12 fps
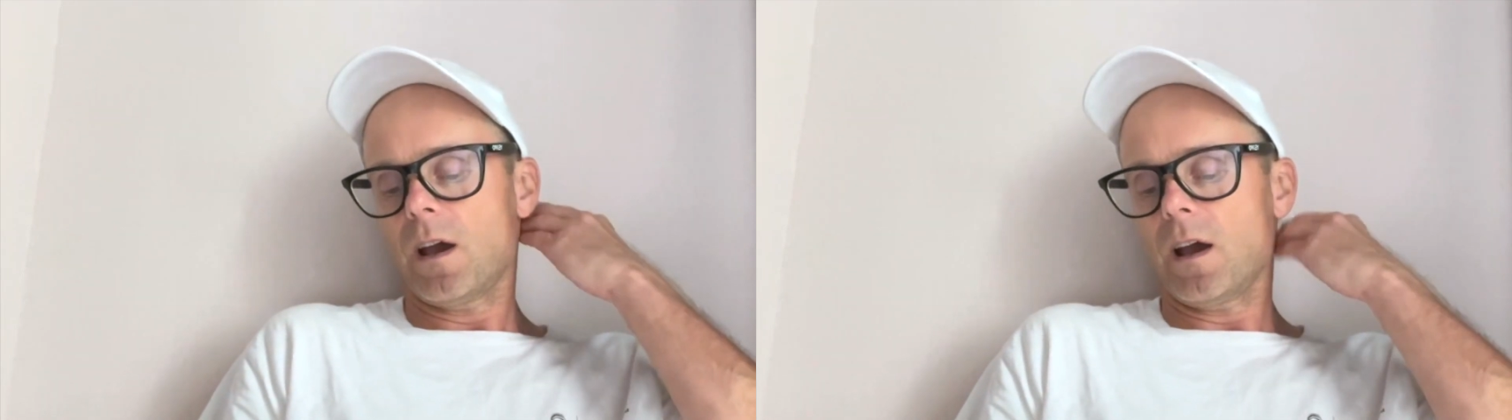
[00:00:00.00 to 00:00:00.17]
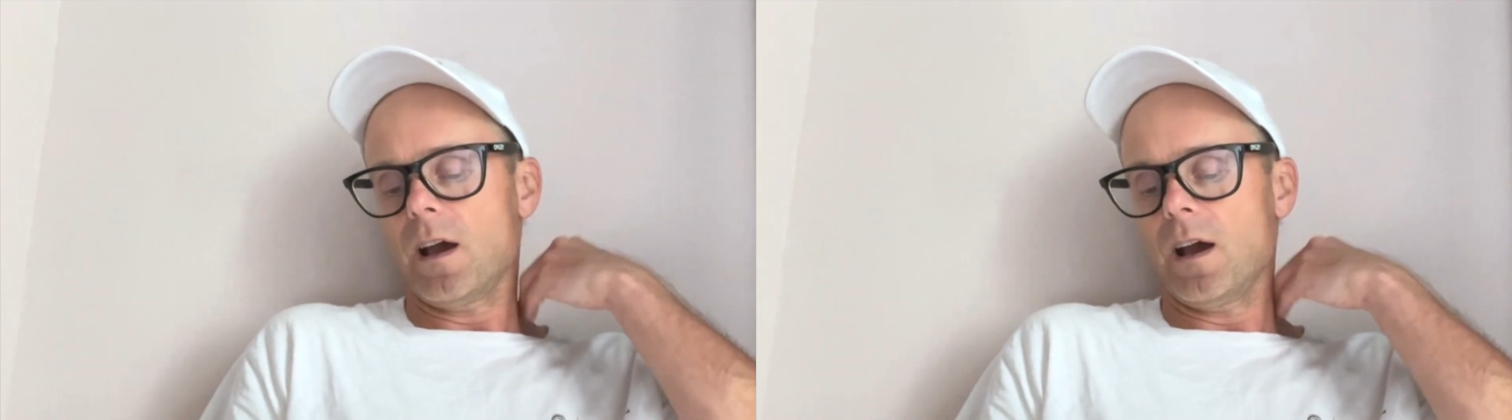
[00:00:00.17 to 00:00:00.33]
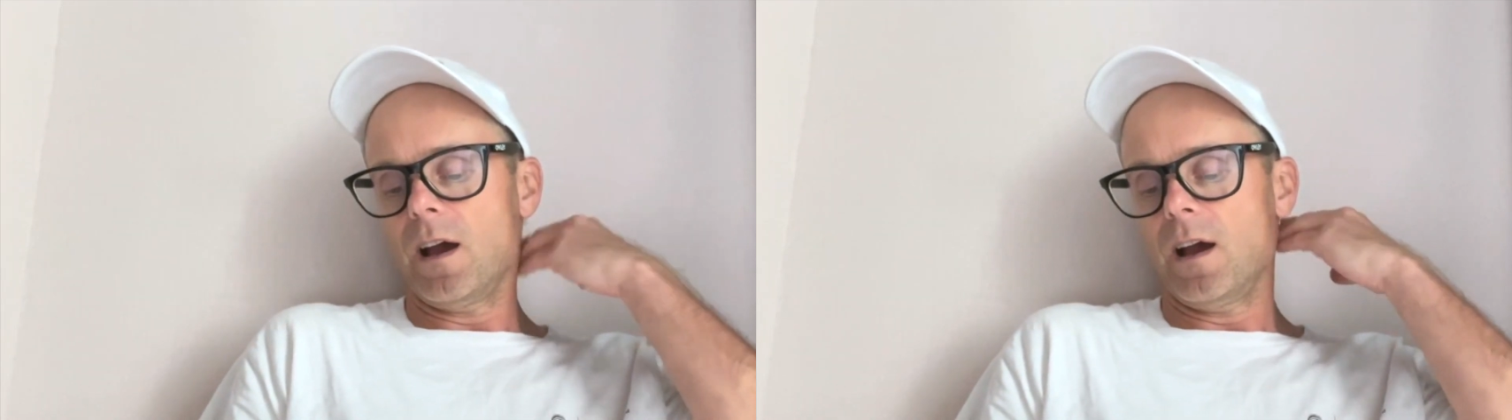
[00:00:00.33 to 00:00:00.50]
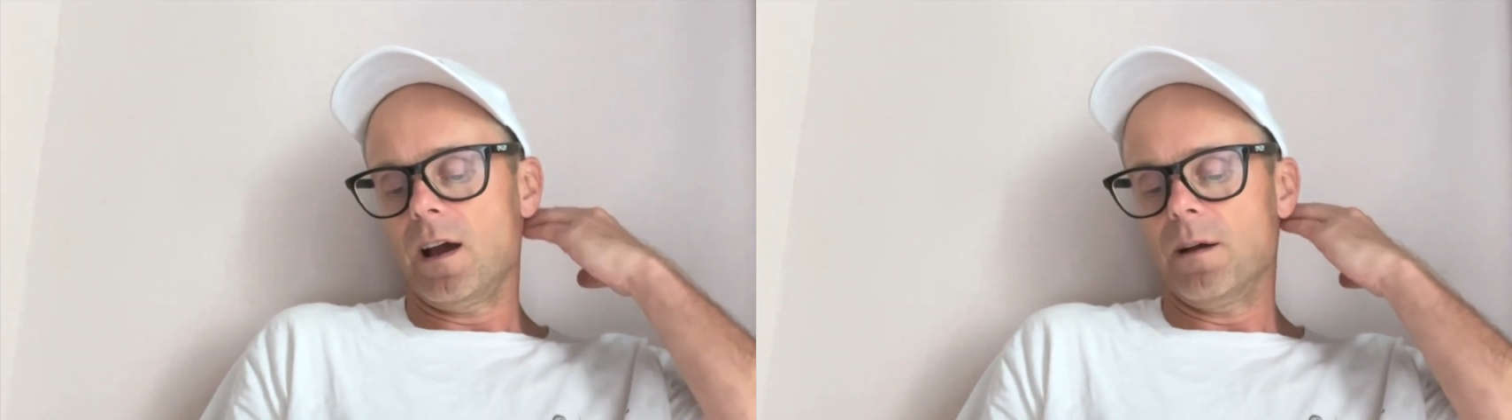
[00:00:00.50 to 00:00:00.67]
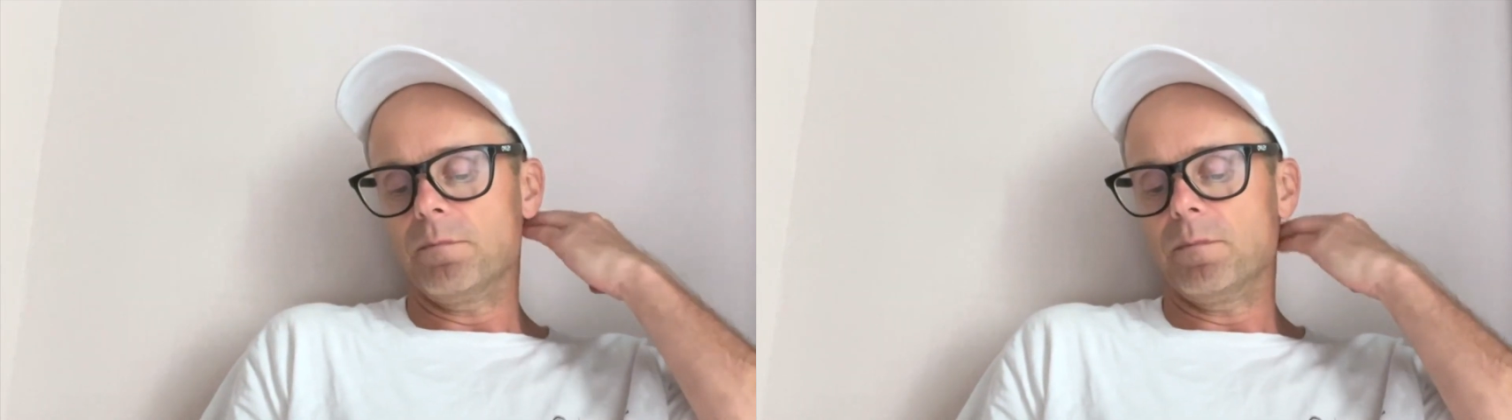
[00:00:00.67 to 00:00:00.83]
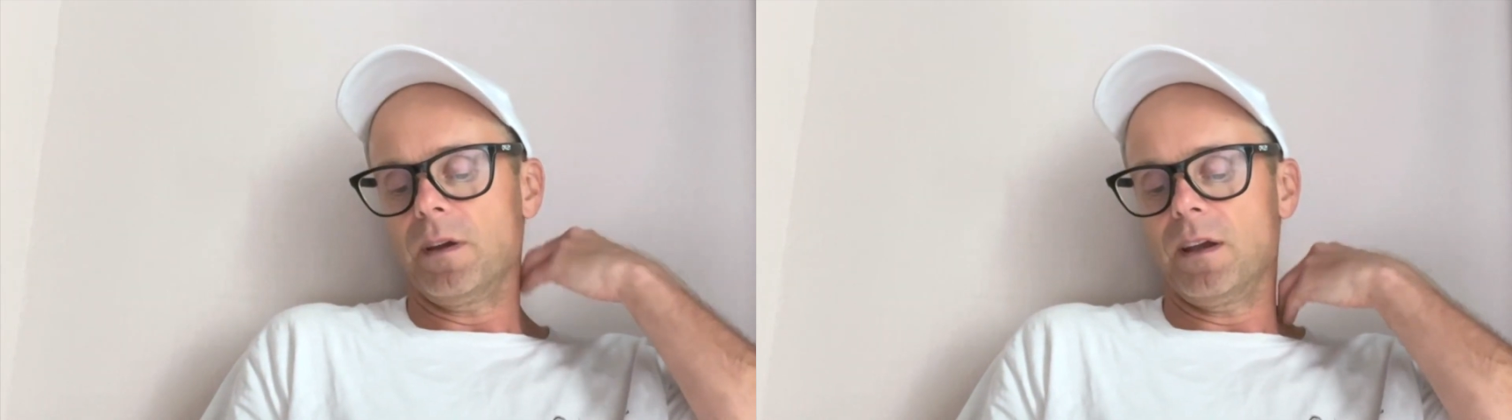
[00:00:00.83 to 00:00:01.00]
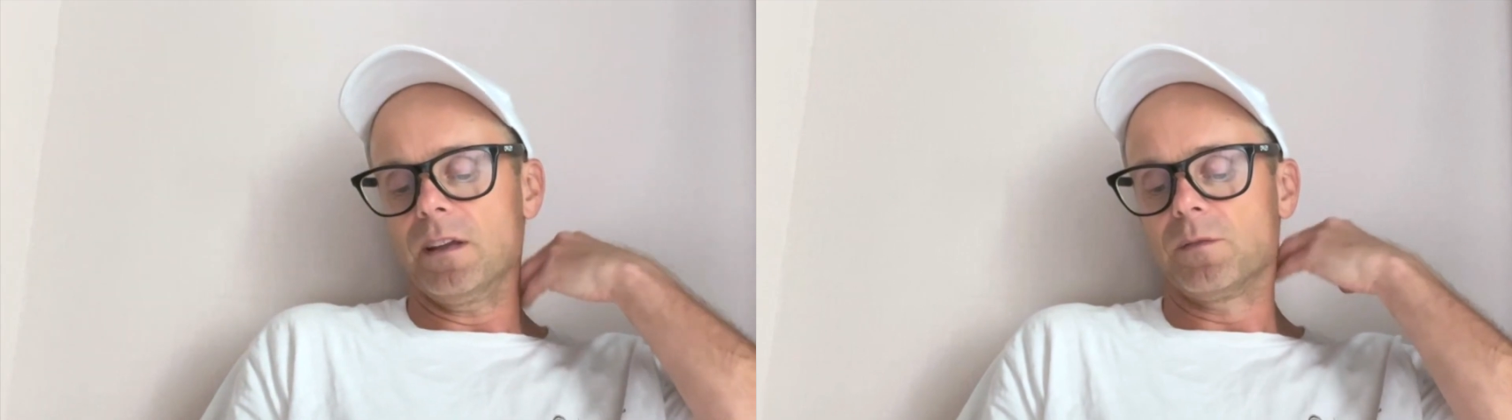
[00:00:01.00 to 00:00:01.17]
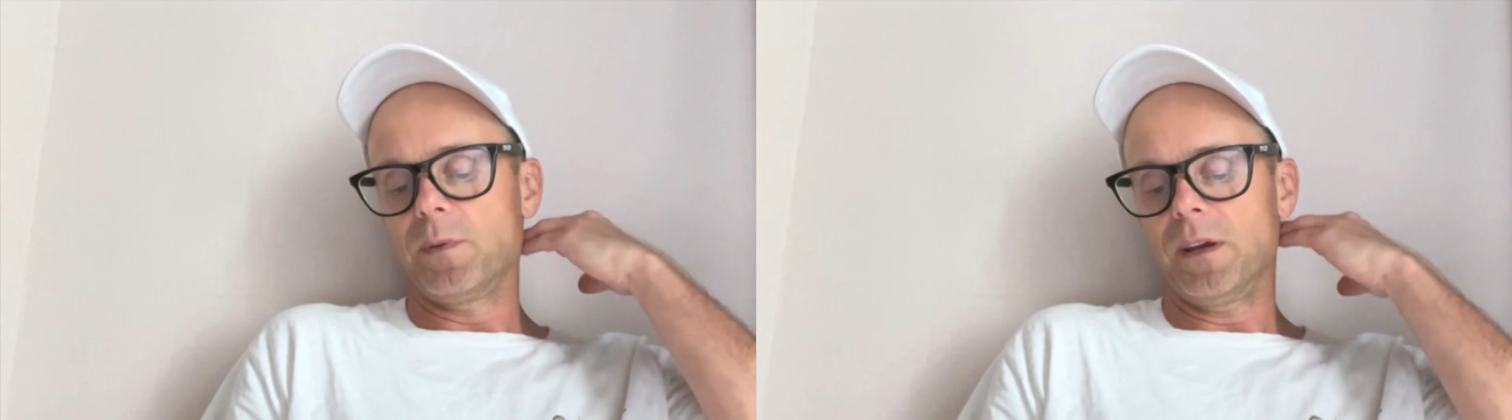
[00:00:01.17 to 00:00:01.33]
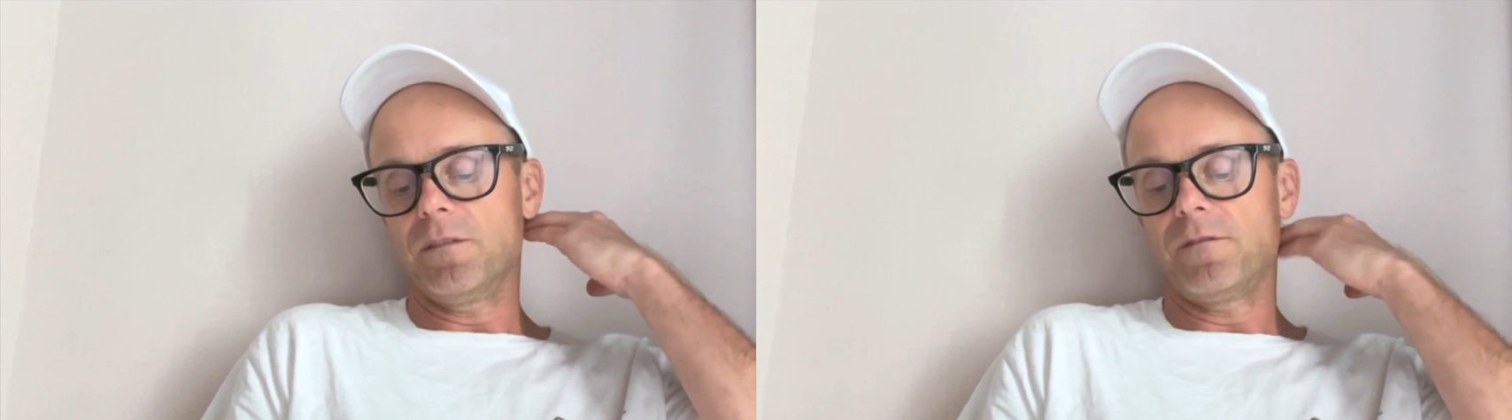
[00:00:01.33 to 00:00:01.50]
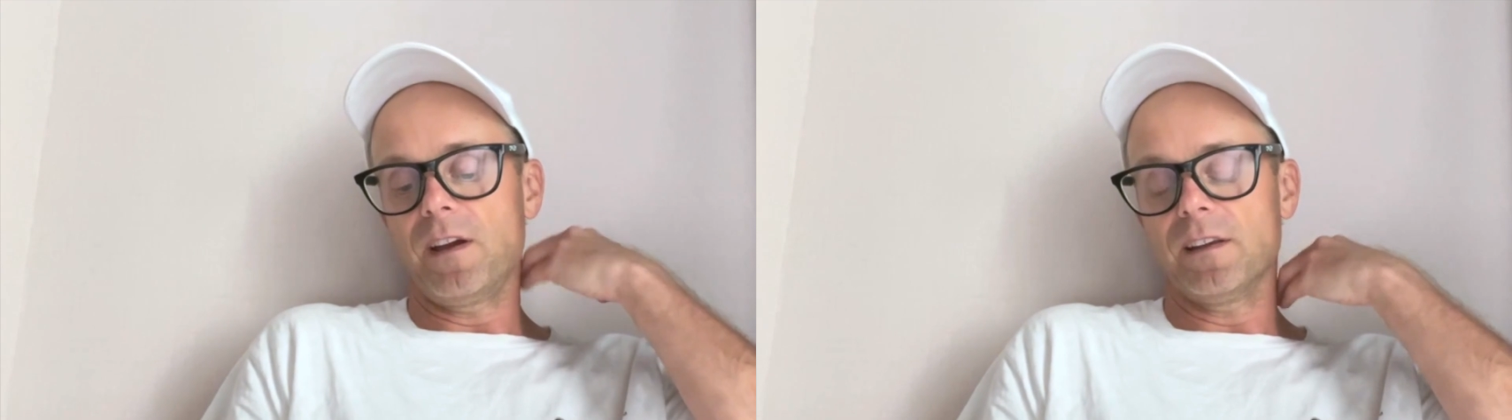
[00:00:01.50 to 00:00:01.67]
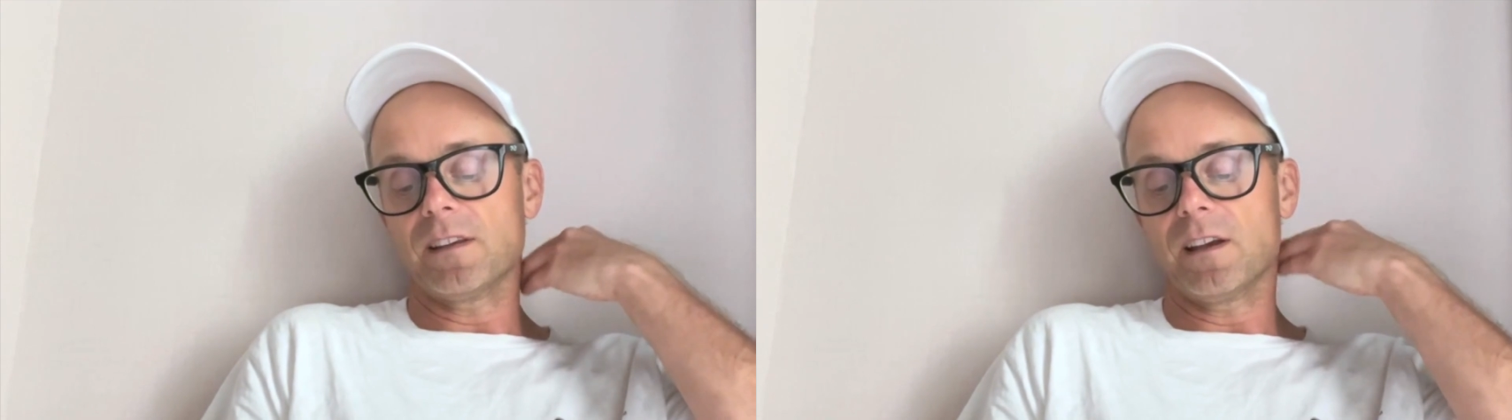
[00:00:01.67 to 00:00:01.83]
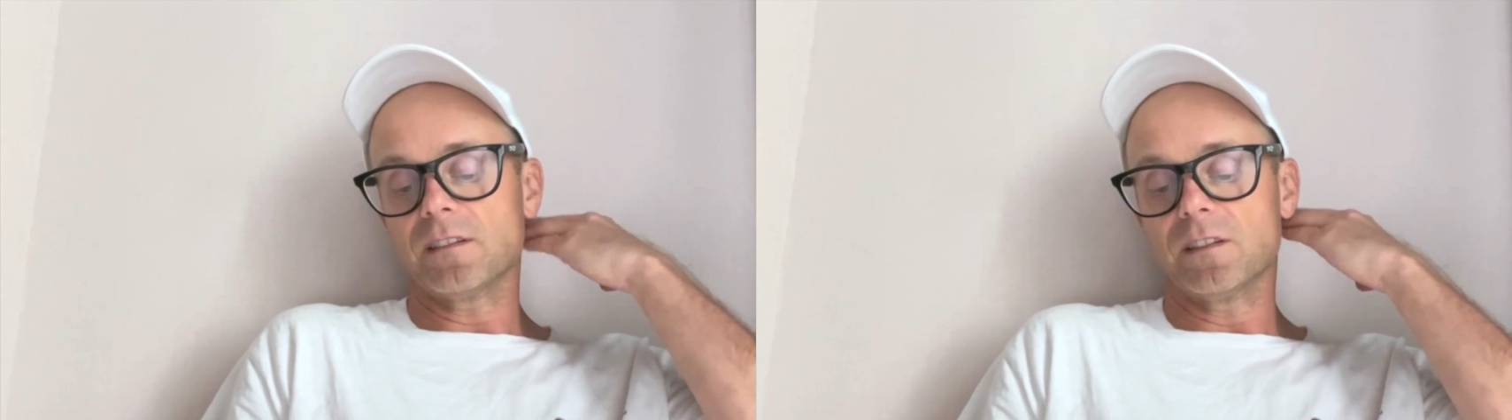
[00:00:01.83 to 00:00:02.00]
It's been
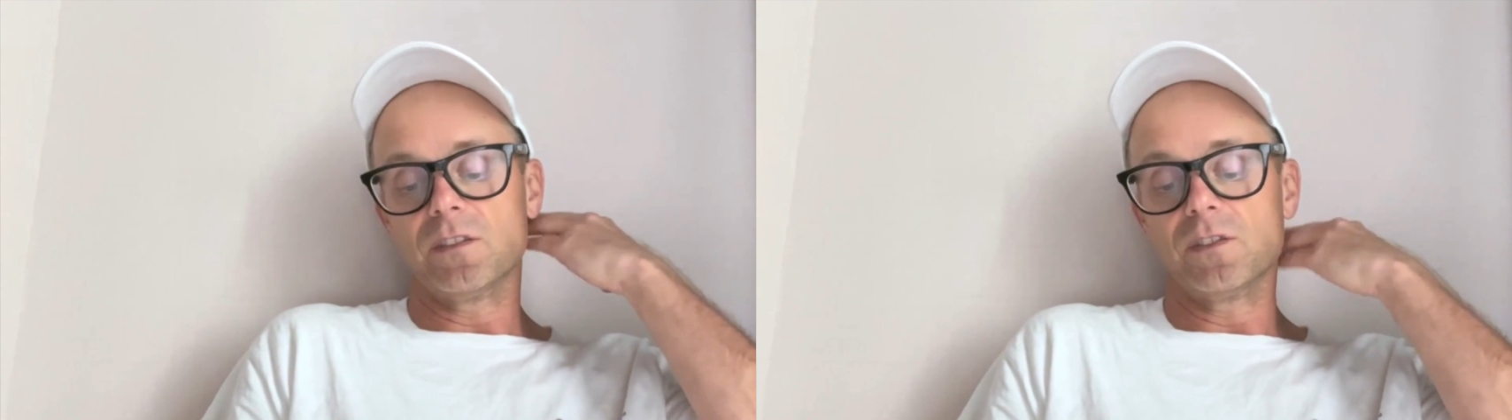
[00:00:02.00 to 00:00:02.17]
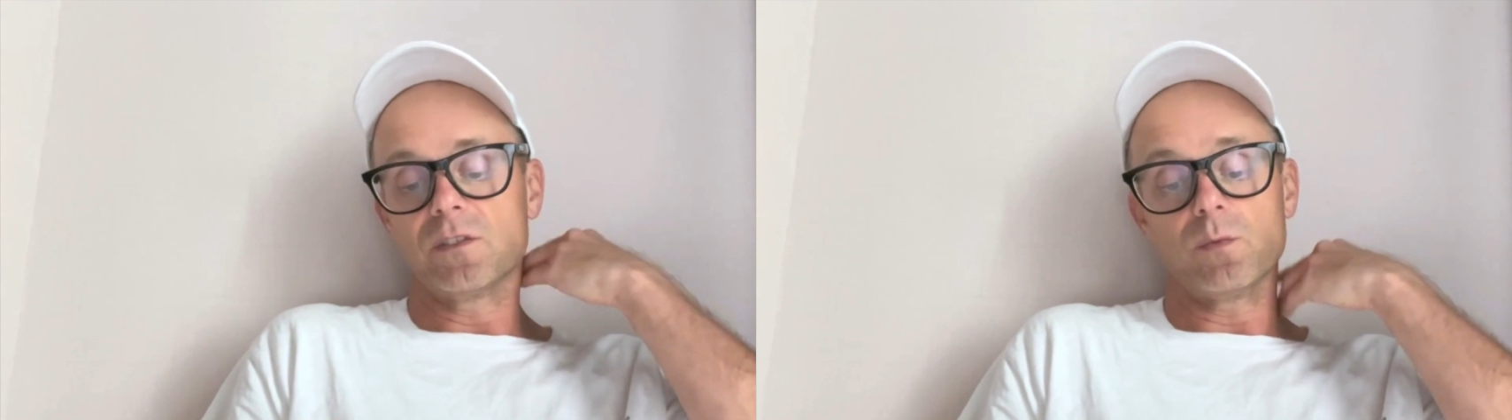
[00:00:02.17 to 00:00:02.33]
fantastic just